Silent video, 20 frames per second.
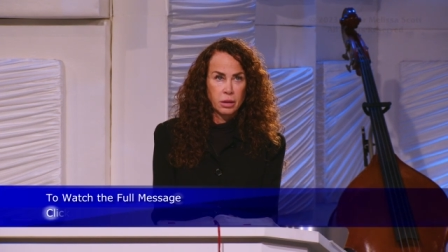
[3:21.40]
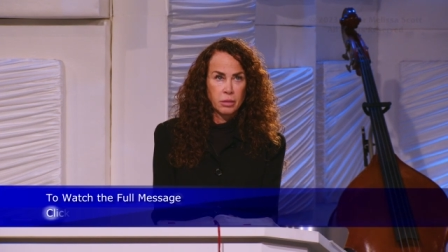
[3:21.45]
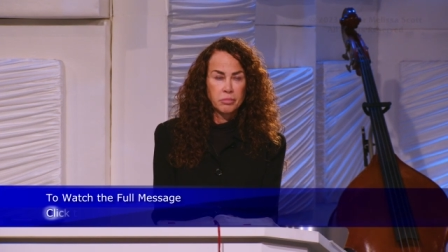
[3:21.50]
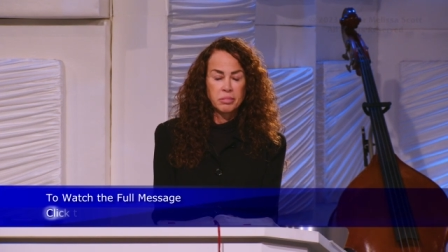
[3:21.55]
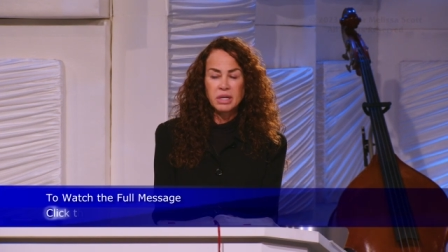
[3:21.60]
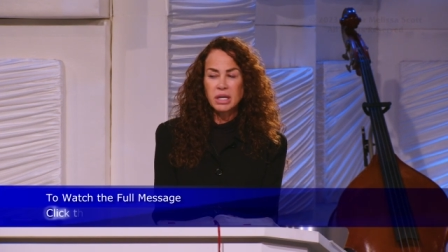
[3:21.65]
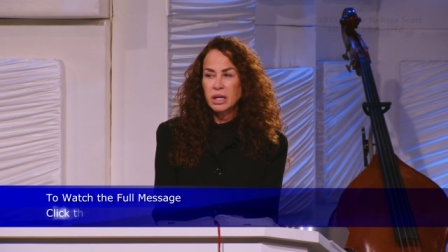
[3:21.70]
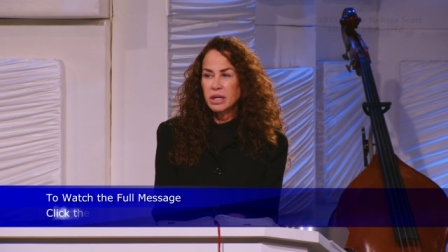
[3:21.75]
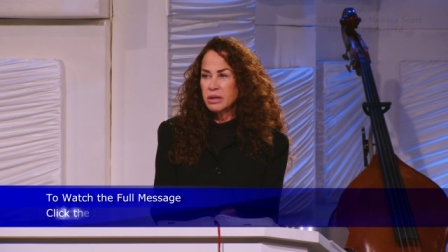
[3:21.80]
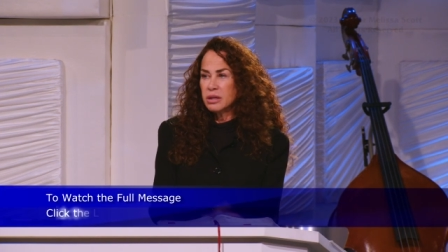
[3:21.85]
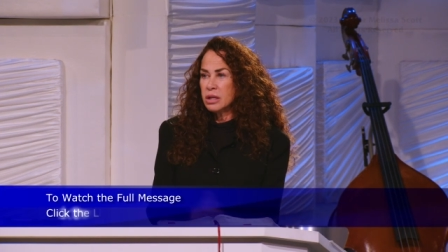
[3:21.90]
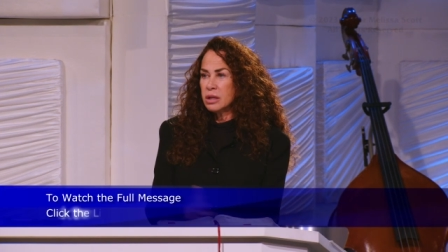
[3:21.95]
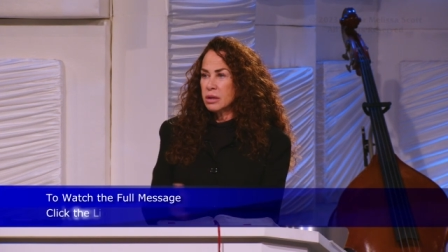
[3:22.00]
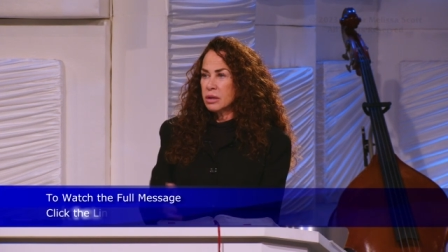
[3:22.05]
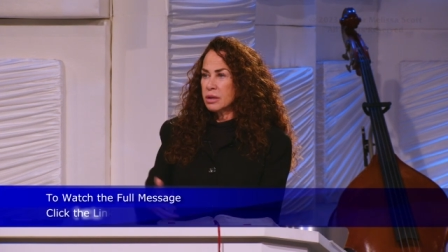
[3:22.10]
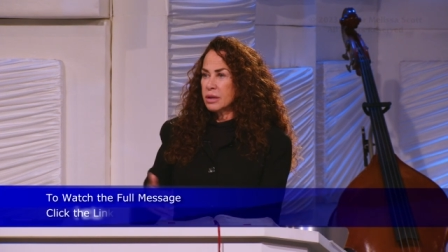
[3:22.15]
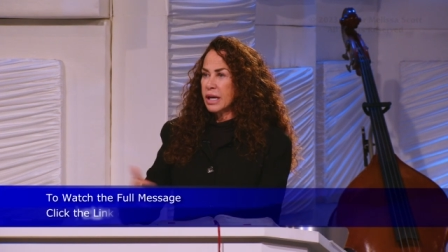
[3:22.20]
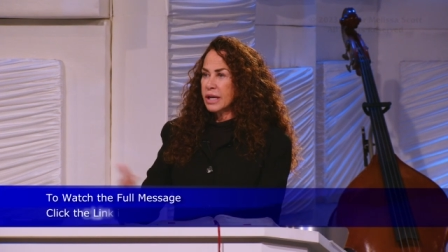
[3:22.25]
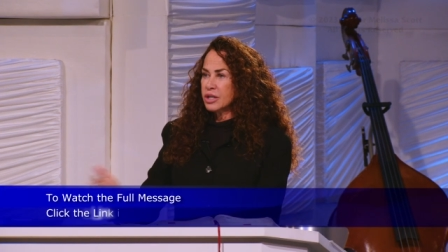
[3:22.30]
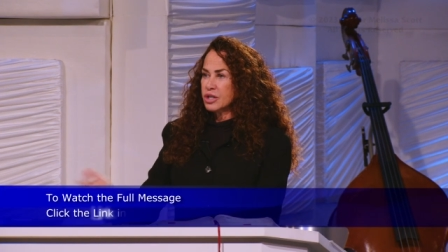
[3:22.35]
But I
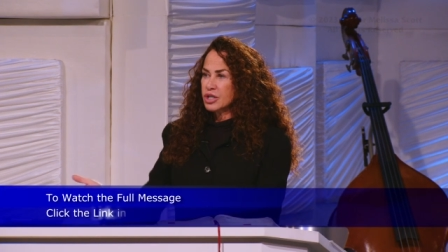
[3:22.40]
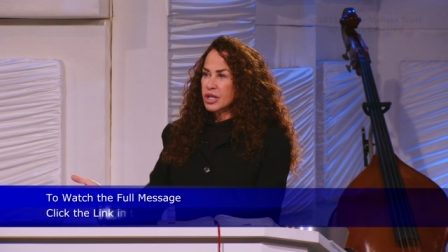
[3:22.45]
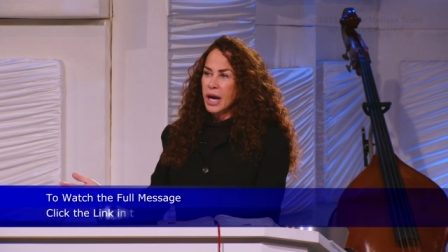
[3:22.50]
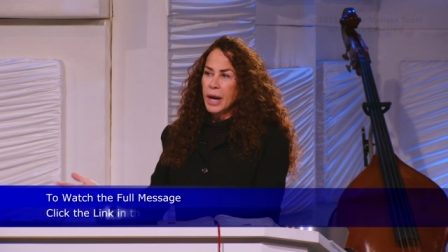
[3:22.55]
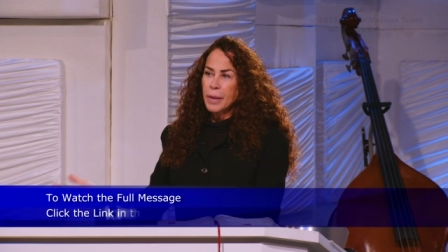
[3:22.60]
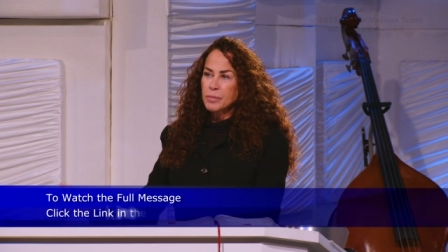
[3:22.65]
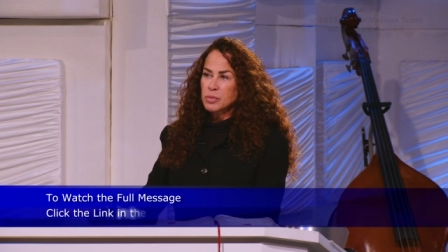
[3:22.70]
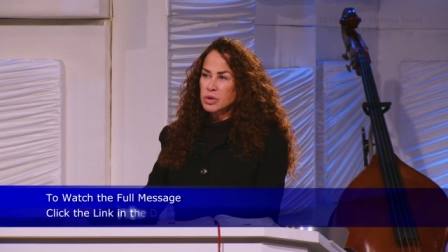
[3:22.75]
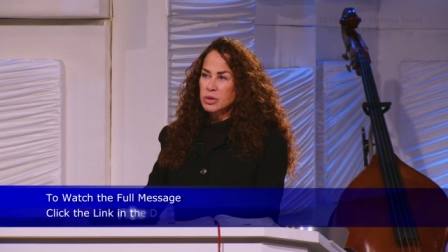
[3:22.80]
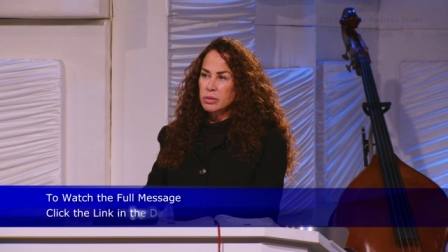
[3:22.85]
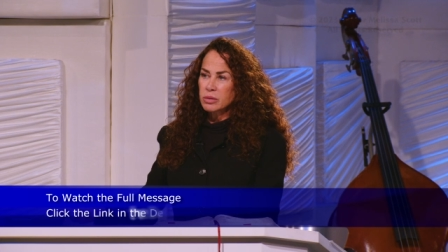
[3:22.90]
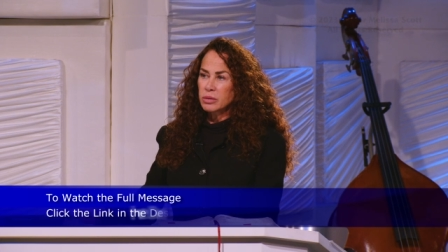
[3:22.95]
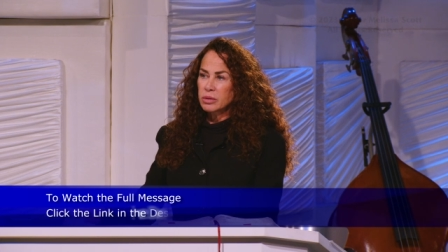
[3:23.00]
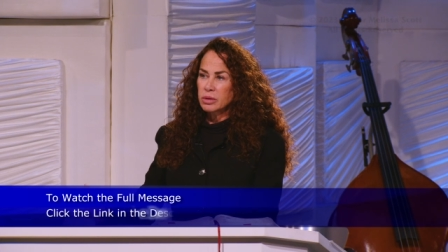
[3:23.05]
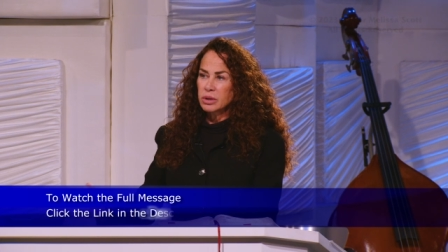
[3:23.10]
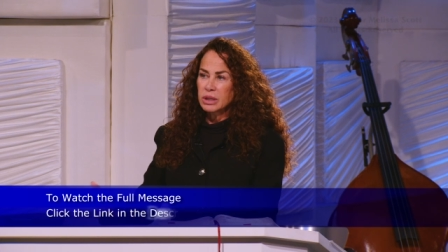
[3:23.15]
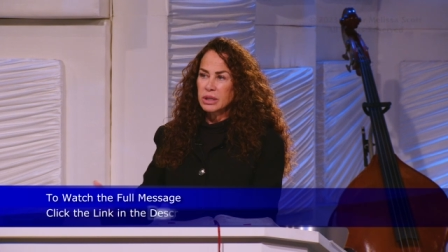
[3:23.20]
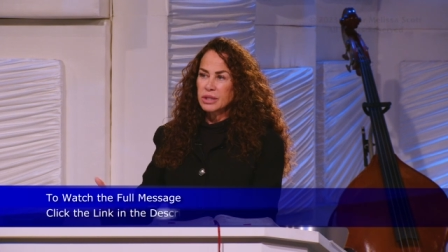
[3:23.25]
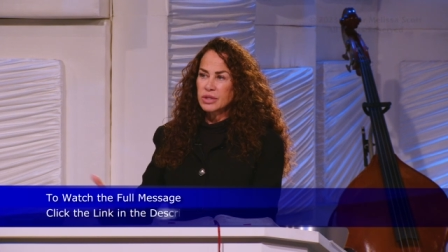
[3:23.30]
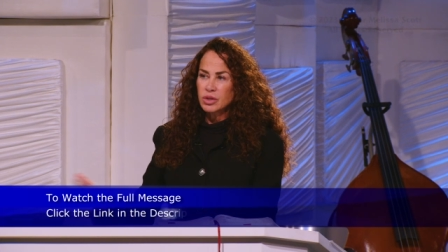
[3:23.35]
think that chapter
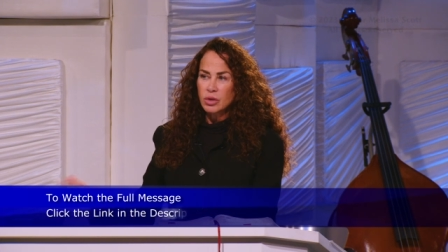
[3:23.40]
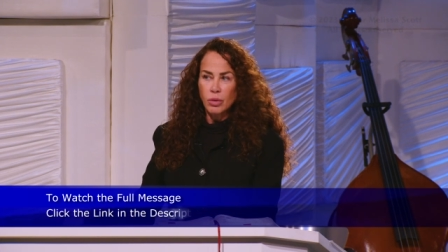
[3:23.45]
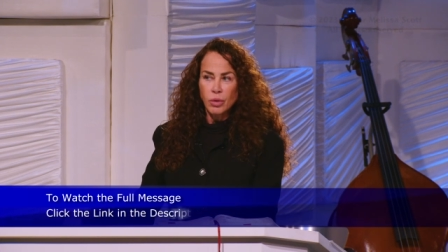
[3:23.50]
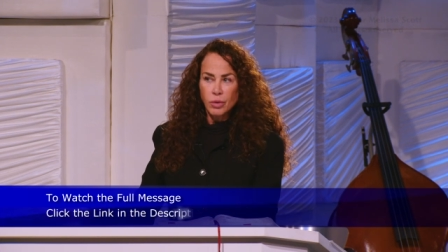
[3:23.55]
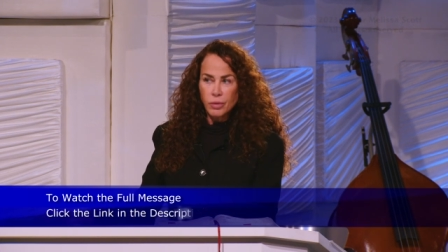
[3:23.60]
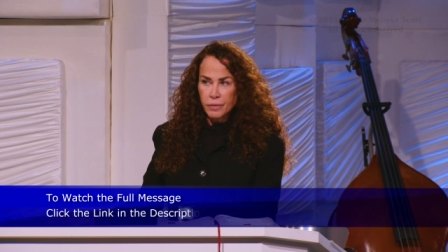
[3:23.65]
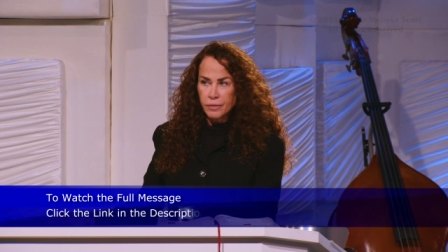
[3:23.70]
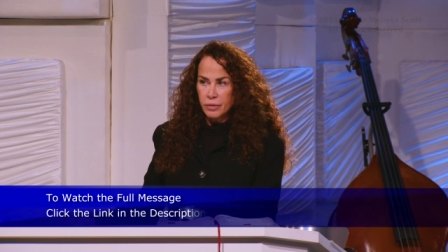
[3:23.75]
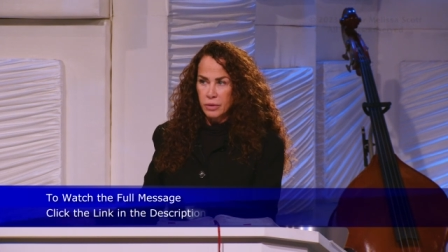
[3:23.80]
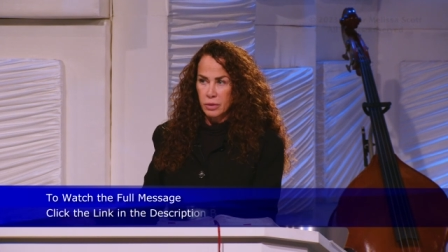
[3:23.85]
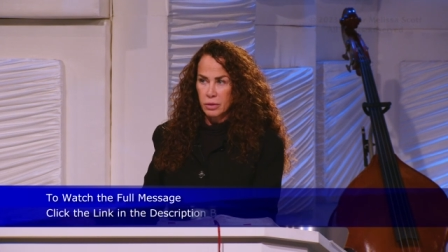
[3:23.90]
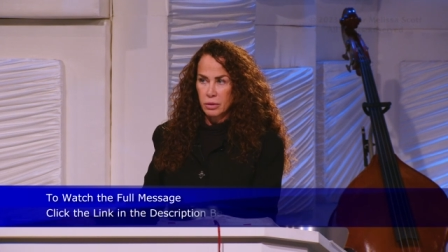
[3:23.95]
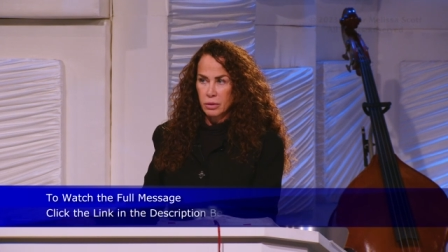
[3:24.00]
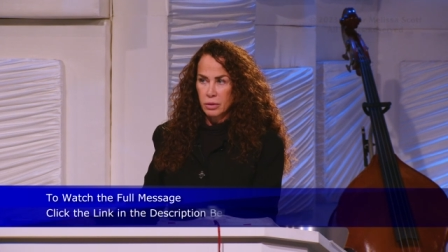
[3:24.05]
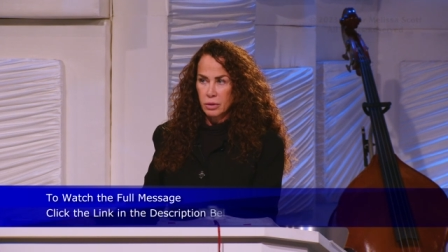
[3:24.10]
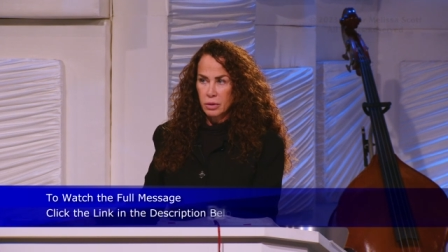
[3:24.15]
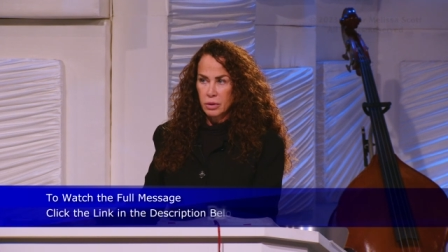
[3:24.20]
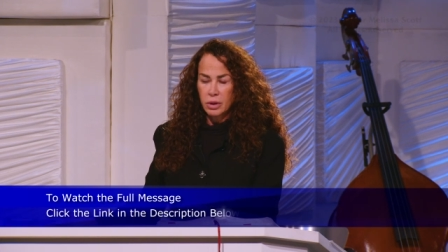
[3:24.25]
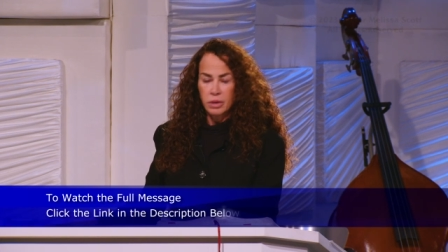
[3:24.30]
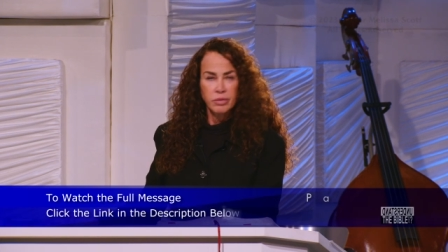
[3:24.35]
is over.
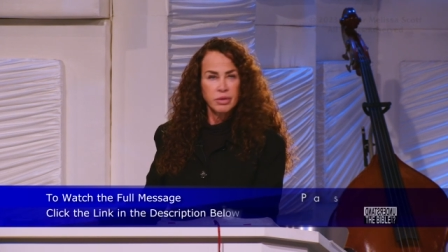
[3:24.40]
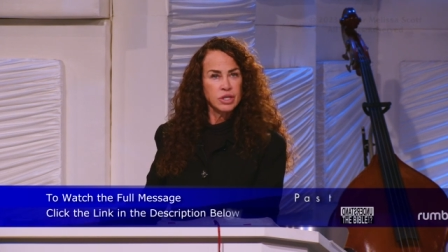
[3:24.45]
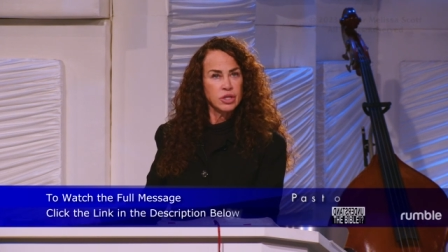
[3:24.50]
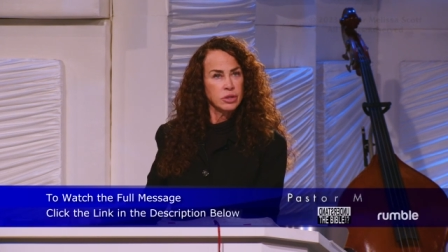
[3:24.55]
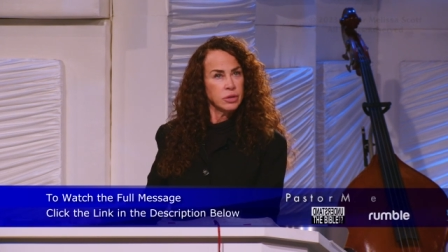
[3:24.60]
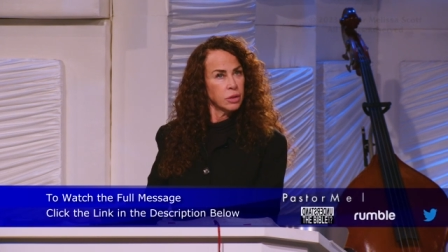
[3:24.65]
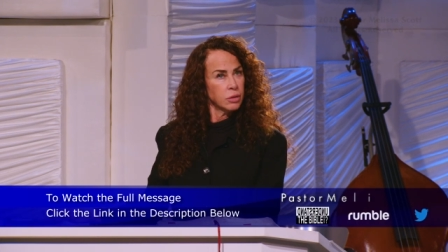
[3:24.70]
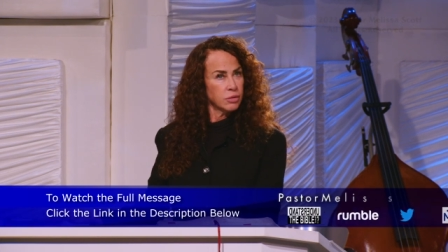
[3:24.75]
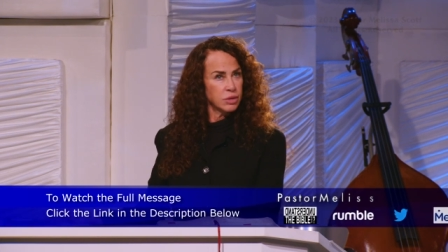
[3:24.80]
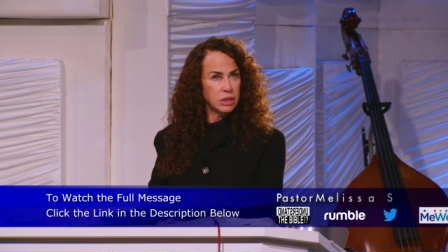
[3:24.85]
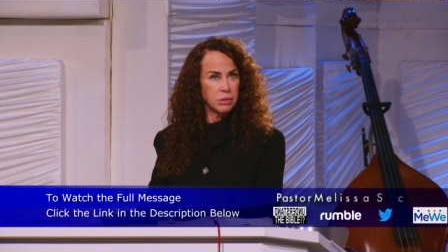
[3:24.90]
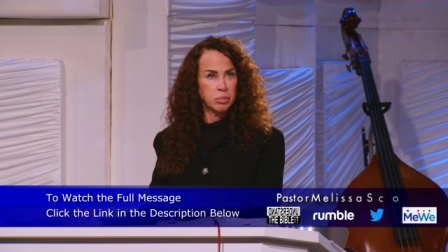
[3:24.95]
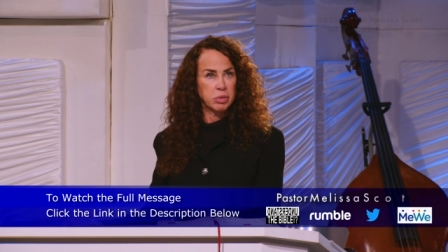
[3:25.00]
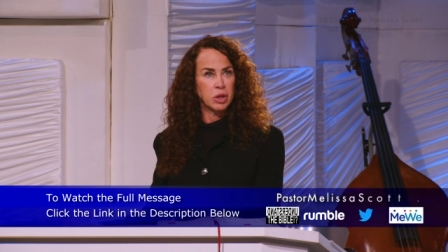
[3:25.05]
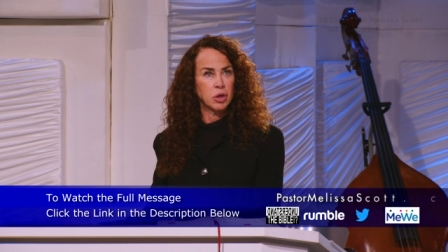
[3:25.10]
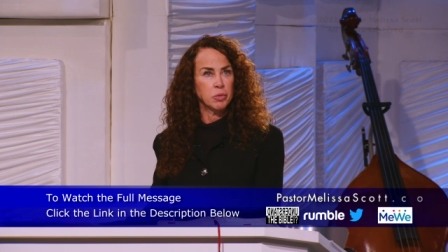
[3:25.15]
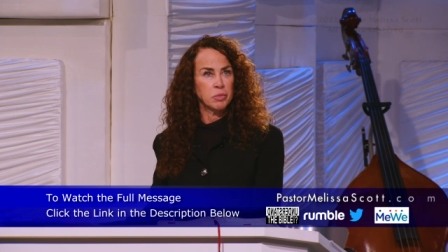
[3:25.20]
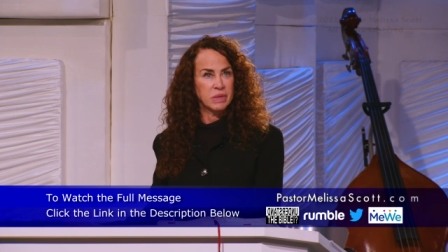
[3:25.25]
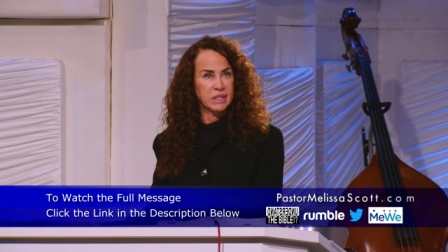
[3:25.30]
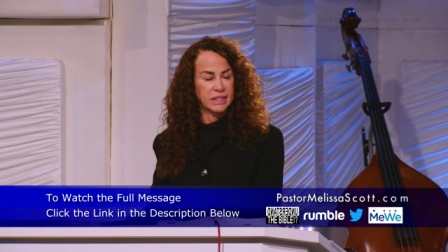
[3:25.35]
There is no
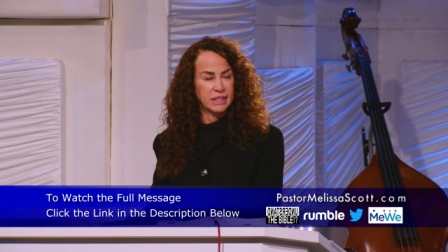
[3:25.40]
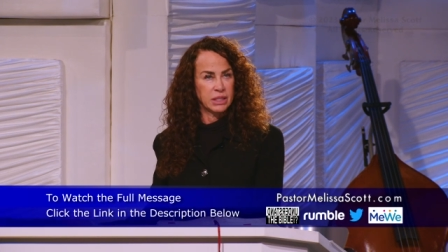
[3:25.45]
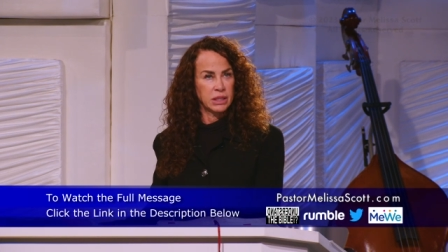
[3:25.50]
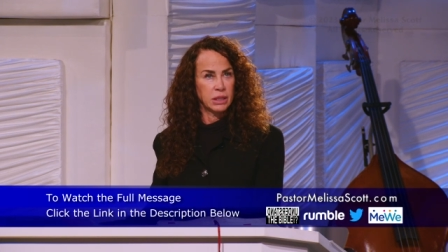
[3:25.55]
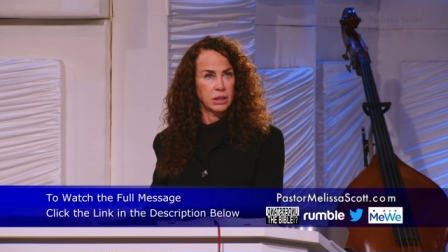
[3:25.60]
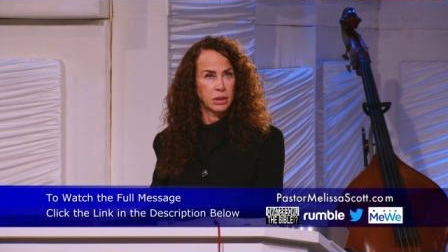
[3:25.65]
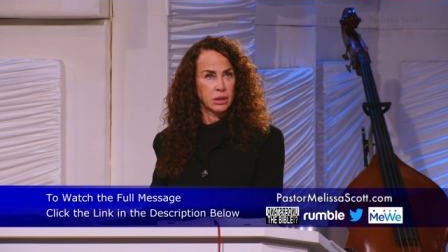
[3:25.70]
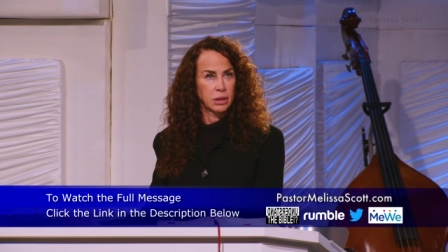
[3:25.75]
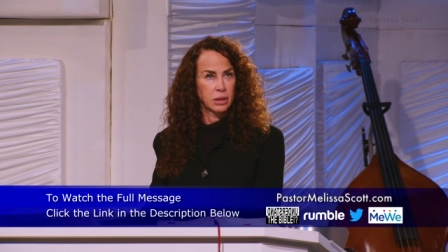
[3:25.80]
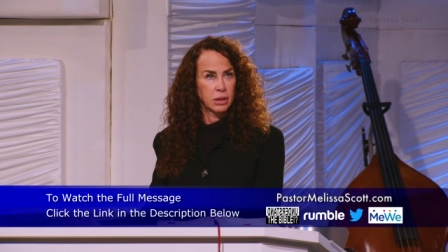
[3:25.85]
diplomacy.